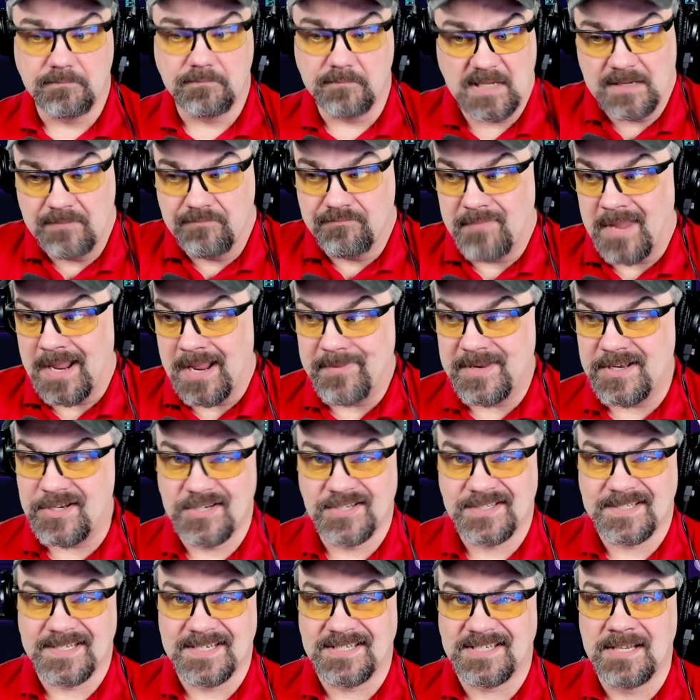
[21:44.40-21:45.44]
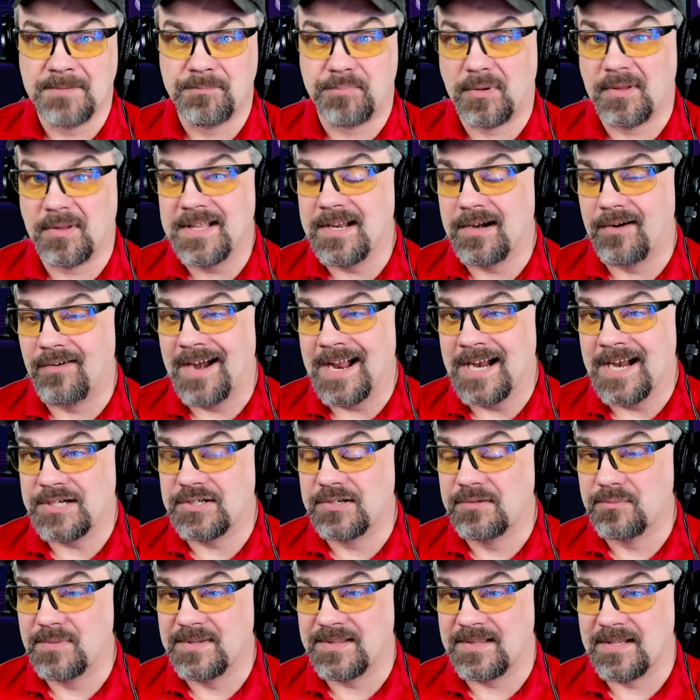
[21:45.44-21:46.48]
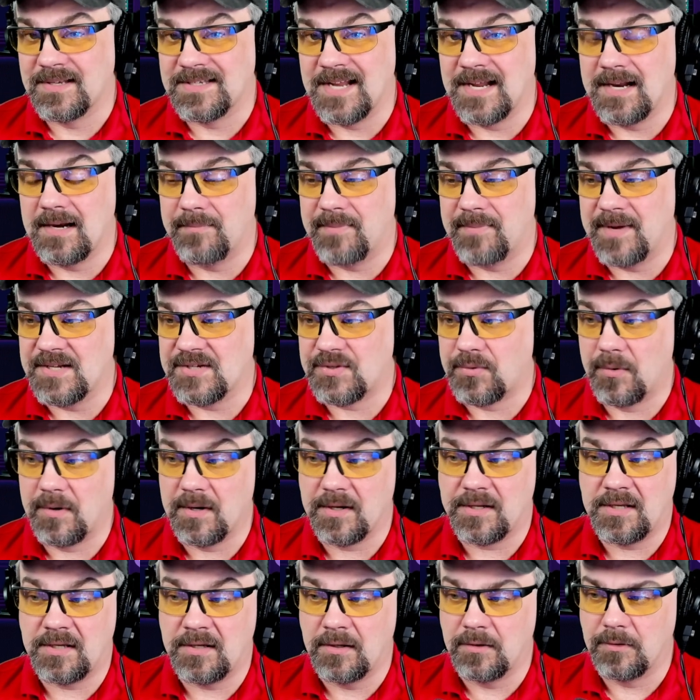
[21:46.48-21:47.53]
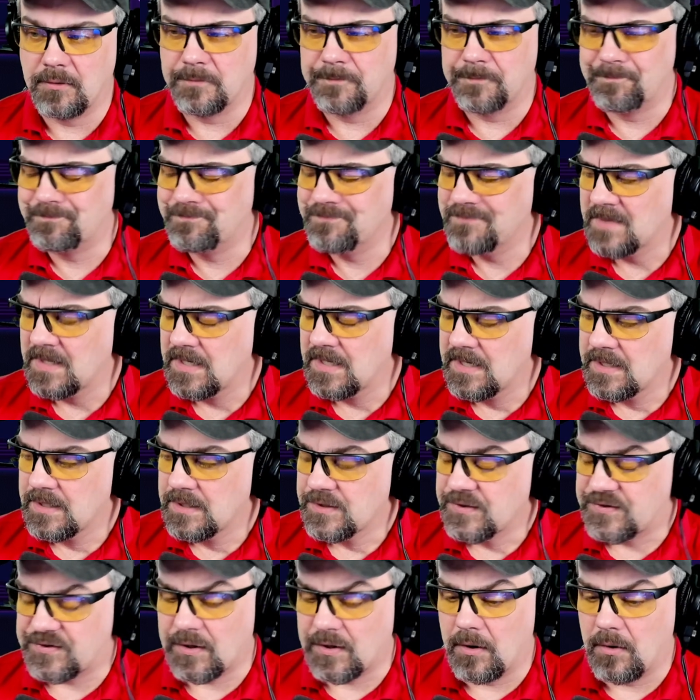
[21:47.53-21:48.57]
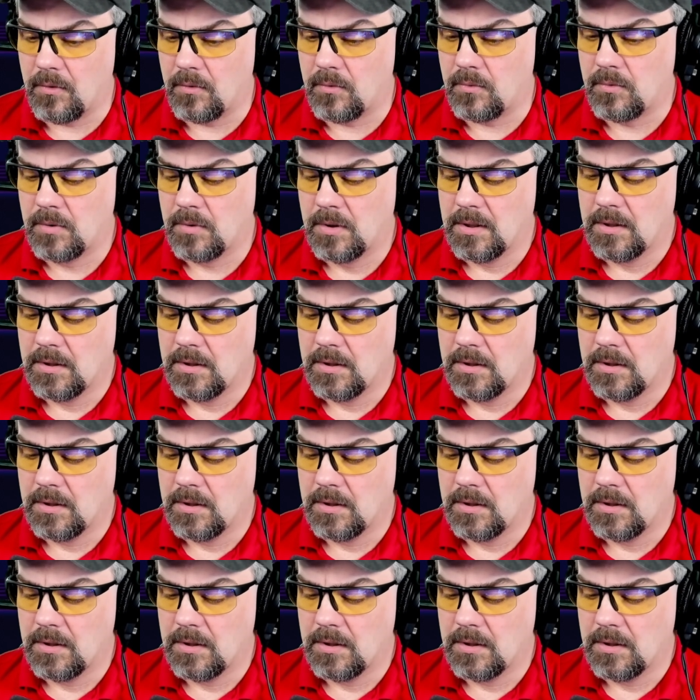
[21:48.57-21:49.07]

maybe just a simple interaction with a database or a queue. So